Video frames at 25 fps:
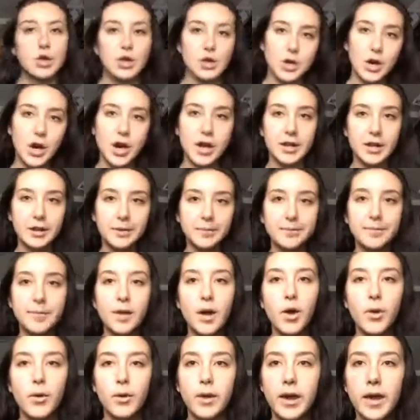Got him.
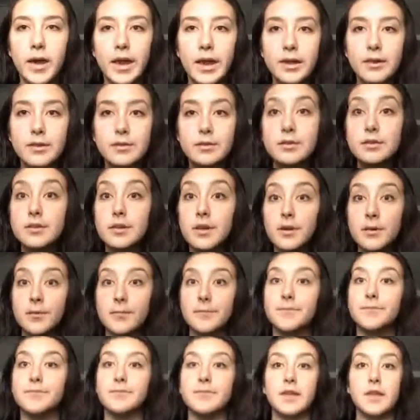Okay, so,
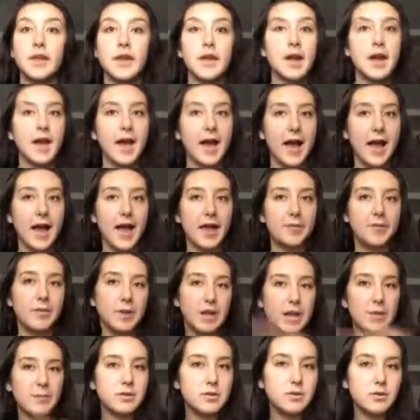hi, my
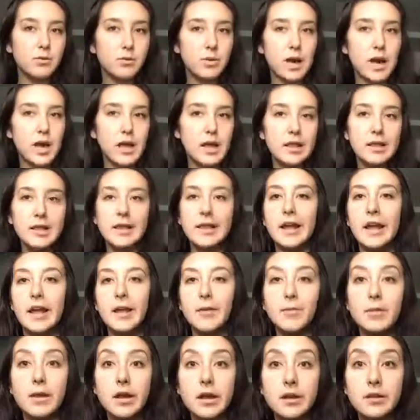name's Noelle, and I
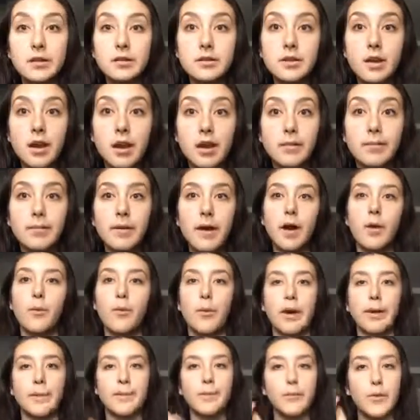am here to talk about
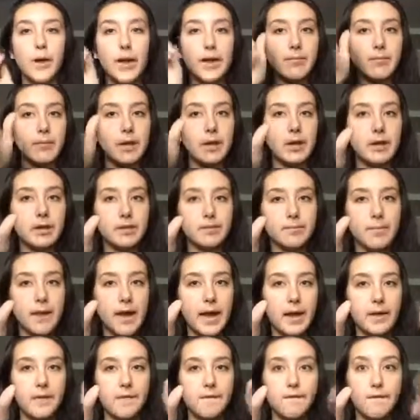why red meat is
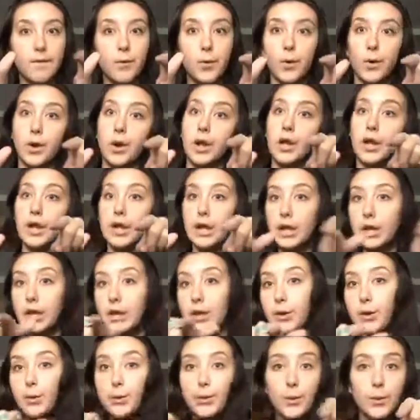bad for
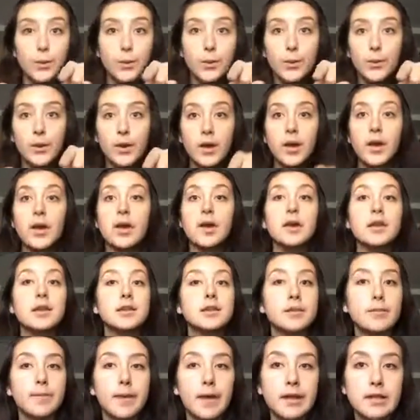you.
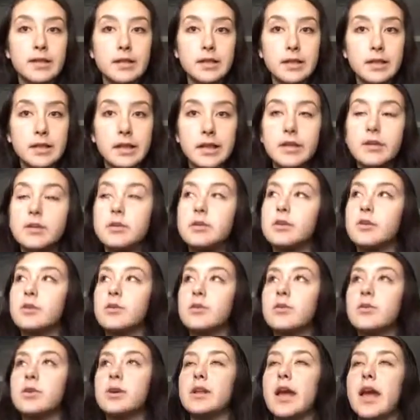So basically,
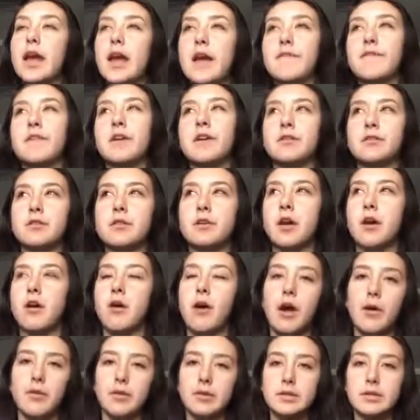2.5 years ago,
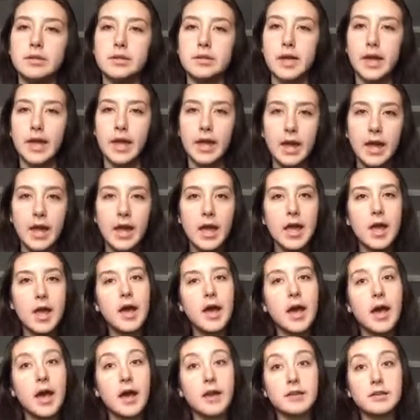I would say,
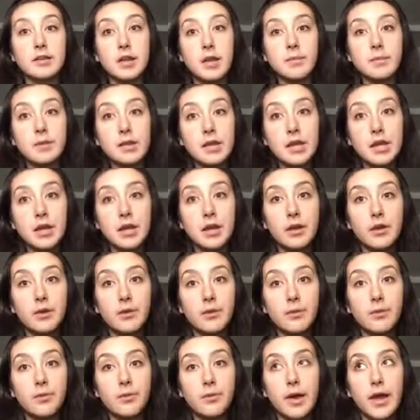I stopped eating
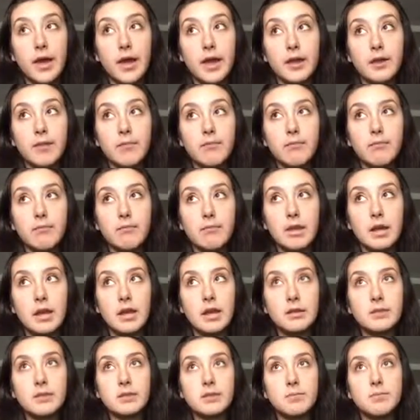red
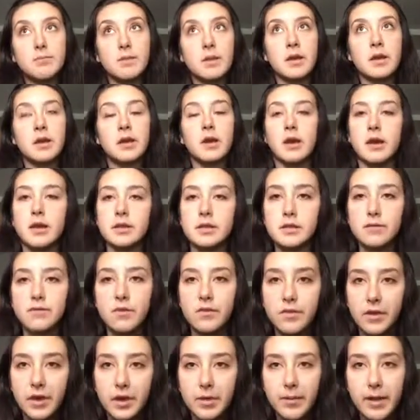meat because of
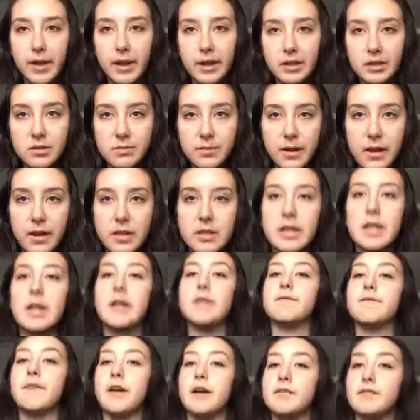a very bad experience I
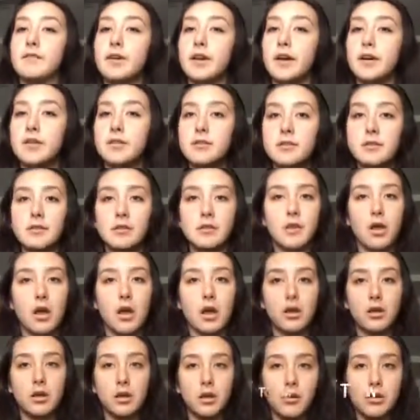had at Five Guys. I'm
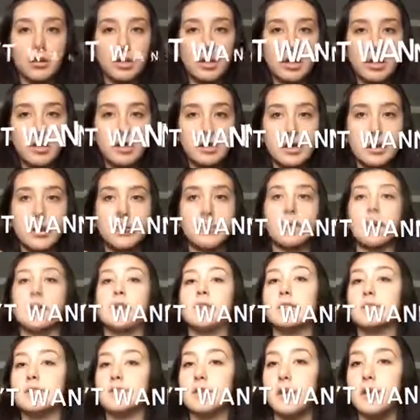not going to go into detail
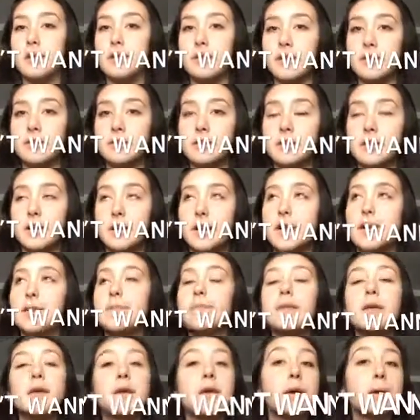because it's unnecessary,
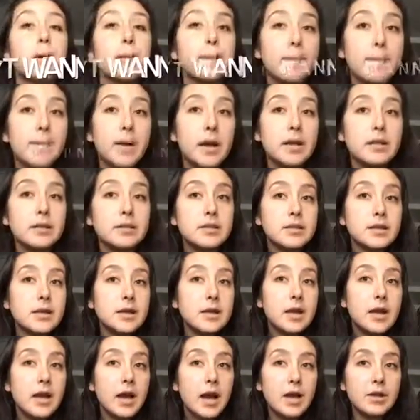but
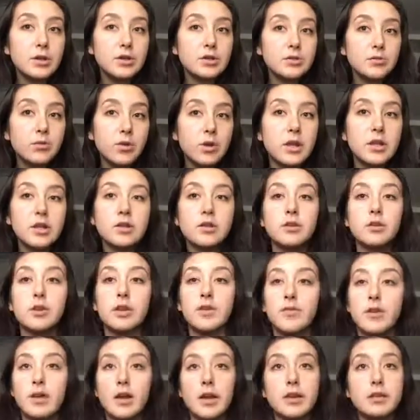I just wanted to
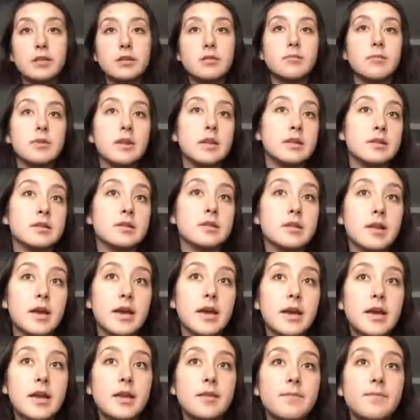give you guys some
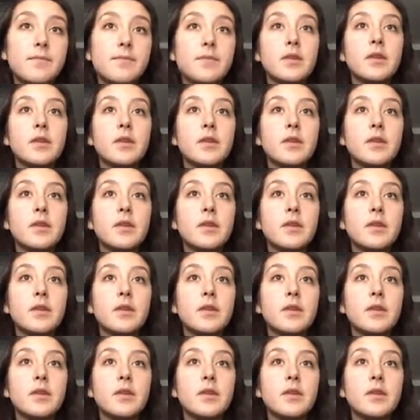insight.